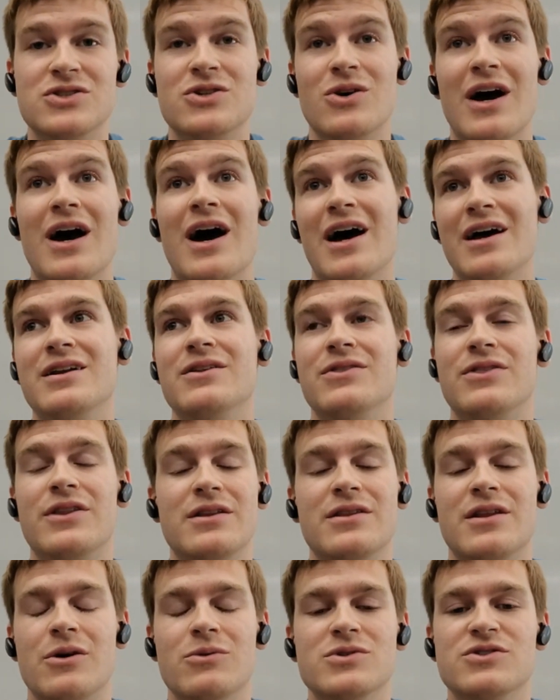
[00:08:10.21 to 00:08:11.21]
So I did
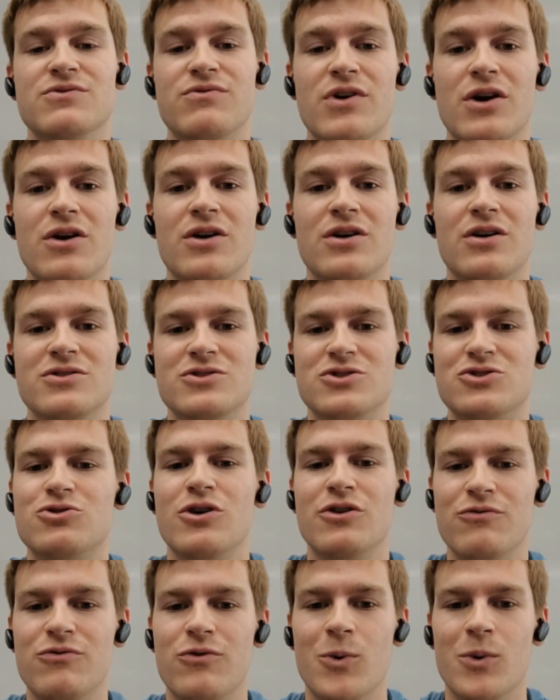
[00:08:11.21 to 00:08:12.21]
think that was very
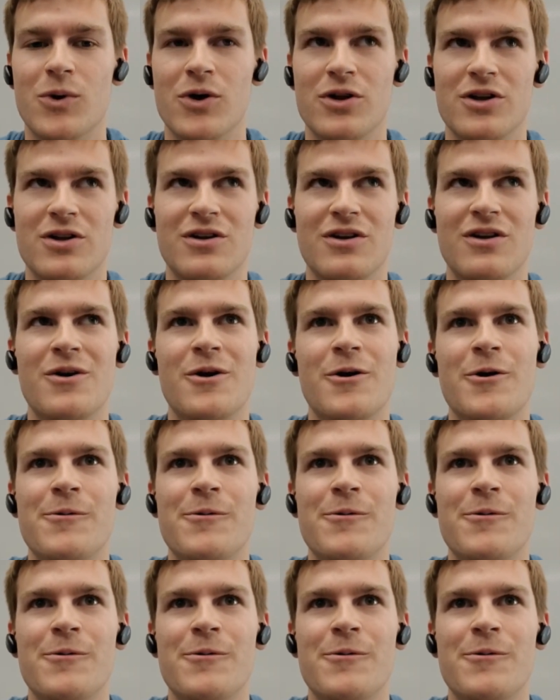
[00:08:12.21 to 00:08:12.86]
straightforward and